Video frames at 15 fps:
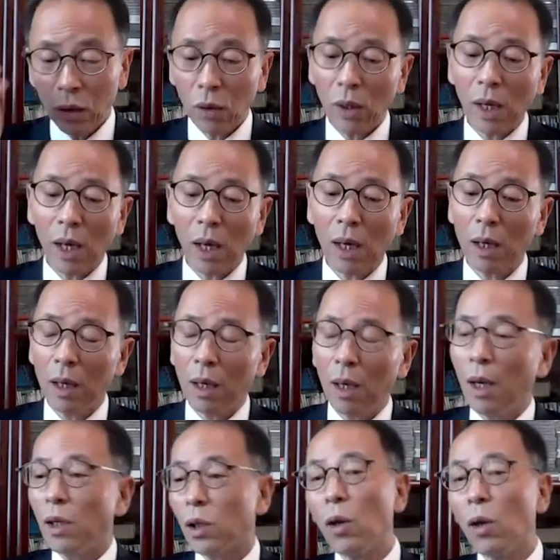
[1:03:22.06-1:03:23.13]
Okay, so
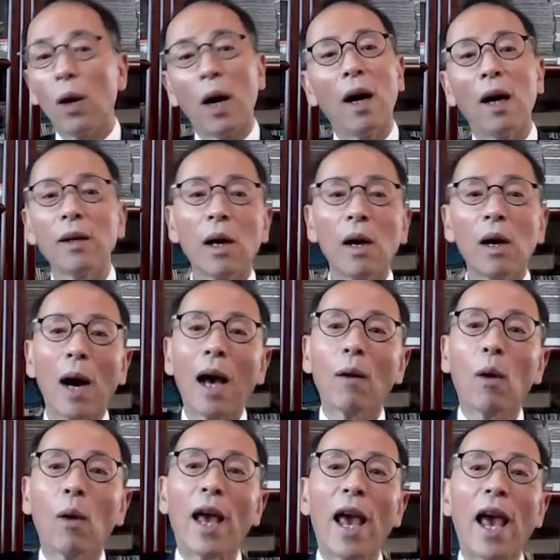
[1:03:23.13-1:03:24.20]

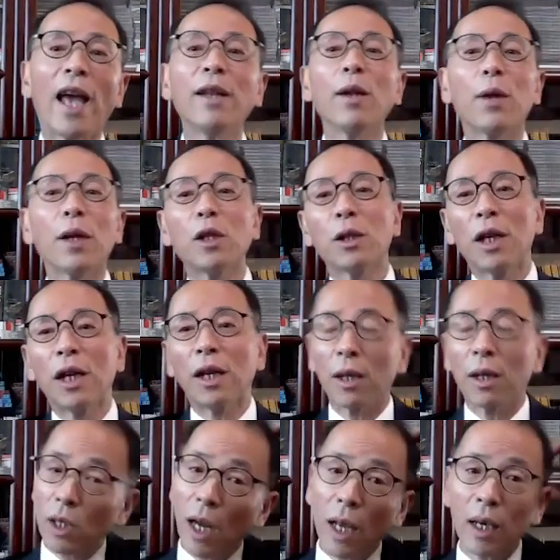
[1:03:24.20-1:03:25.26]
no, I want to end
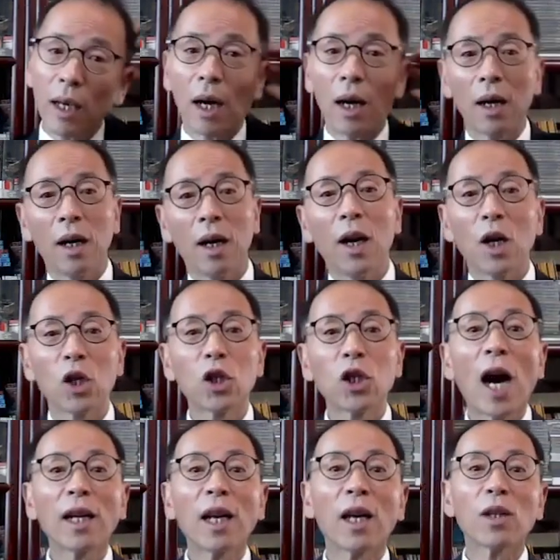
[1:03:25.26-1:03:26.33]
this thing is like
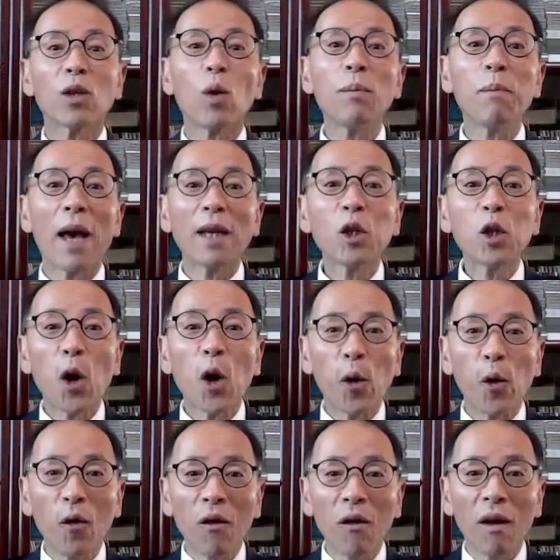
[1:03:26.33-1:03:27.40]
China is a one-man
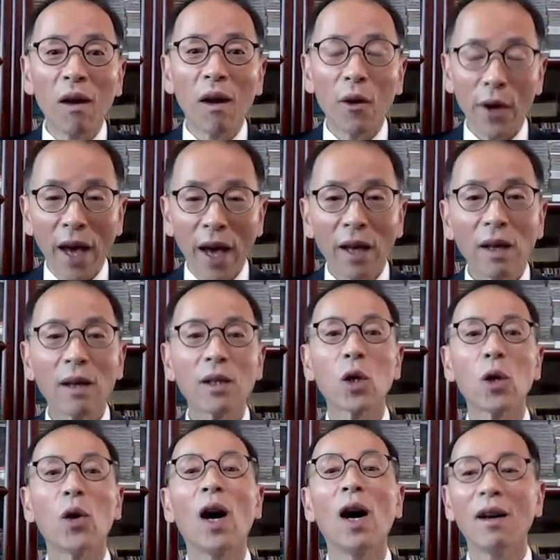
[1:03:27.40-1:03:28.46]
show.
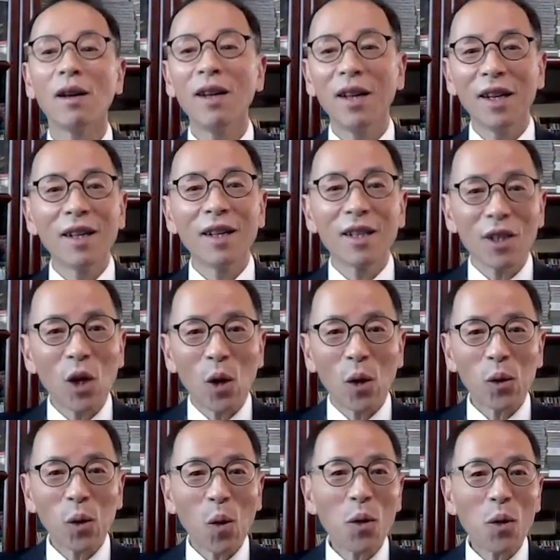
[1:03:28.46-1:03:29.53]
Okay, so
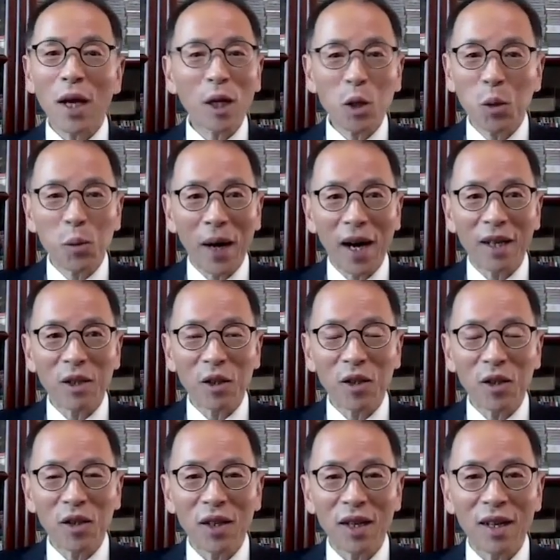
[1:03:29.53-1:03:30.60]
don't think too
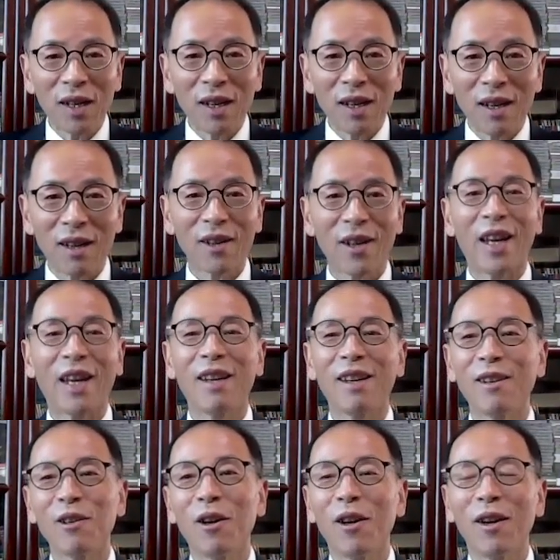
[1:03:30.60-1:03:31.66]
much.
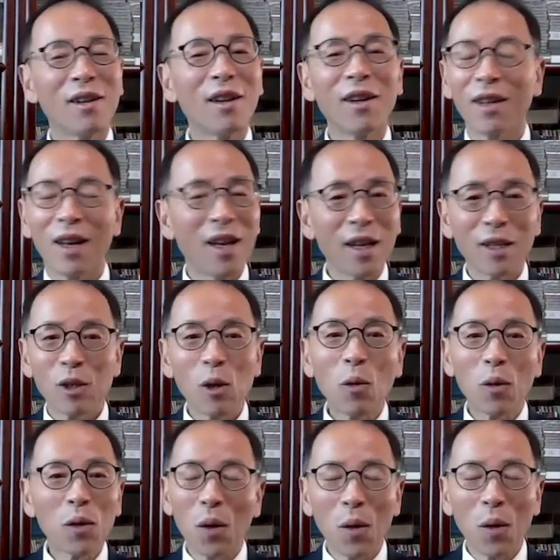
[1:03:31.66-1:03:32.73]
Okay, you
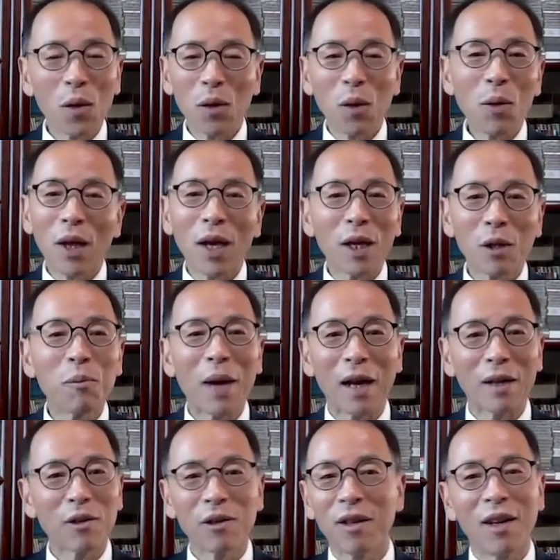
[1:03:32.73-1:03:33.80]
don't think too
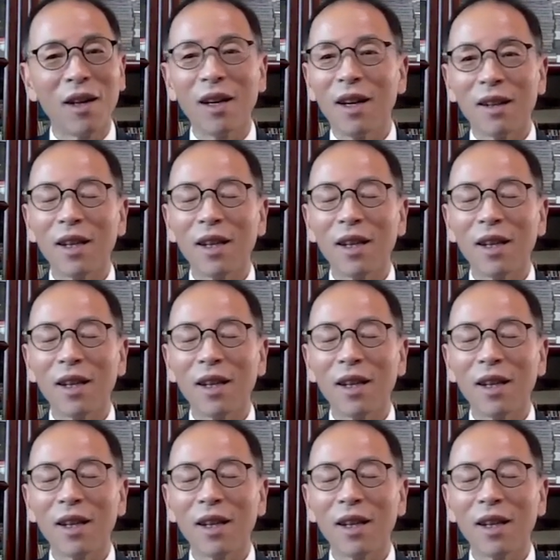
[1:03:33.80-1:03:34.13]
much.